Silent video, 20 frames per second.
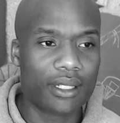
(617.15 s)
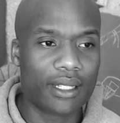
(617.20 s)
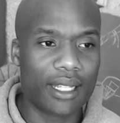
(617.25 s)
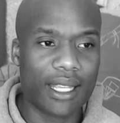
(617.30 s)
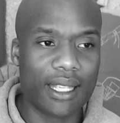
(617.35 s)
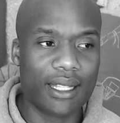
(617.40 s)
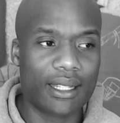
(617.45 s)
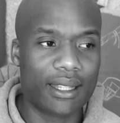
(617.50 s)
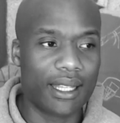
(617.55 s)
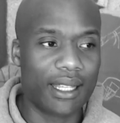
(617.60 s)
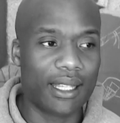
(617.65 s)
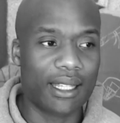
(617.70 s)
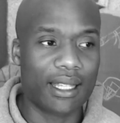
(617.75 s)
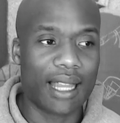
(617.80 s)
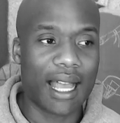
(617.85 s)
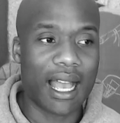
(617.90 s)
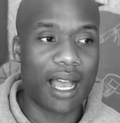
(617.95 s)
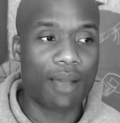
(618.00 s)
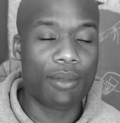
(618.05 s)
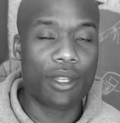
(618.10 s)
They
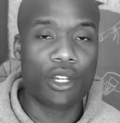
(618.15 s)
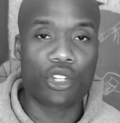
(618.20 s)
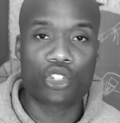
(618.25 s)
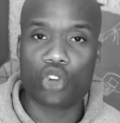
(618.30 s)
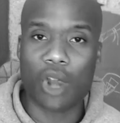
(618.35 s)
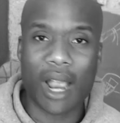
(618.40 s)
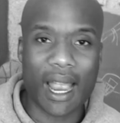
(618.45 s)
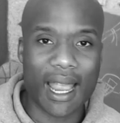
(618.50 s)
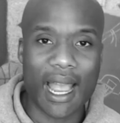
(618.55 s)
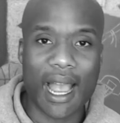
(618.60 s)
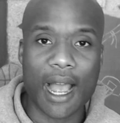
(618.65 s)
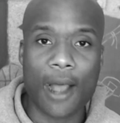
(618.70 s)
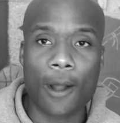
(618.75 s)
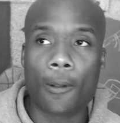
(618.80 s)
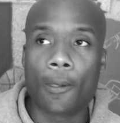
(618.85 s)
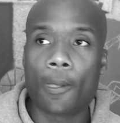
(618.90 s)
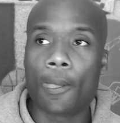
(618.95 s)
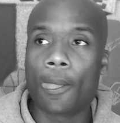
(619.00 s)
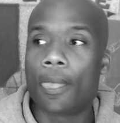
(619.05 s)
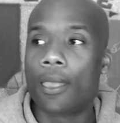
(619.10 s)
allowed me to try out.